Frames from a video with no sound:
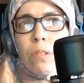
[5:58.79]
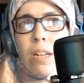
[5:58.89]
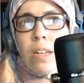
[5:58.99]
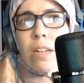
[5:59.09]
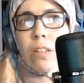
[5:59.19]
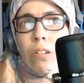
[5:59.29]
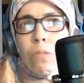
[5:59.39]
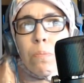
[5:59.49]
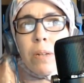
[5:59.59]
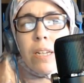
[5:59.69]
A and
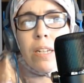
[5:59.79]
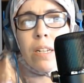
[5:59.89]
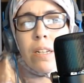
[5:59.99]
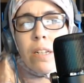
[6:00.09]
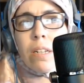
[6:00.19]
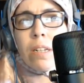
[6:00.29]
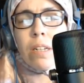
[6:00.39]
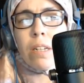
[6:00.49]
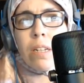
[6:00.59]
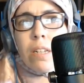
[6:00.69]
Clone B
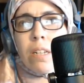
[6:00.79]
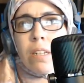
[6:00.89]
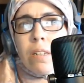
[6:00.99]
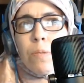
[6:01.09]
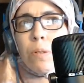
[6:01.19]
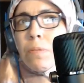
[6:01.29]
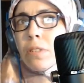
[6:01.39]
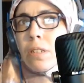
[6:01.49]
seems almost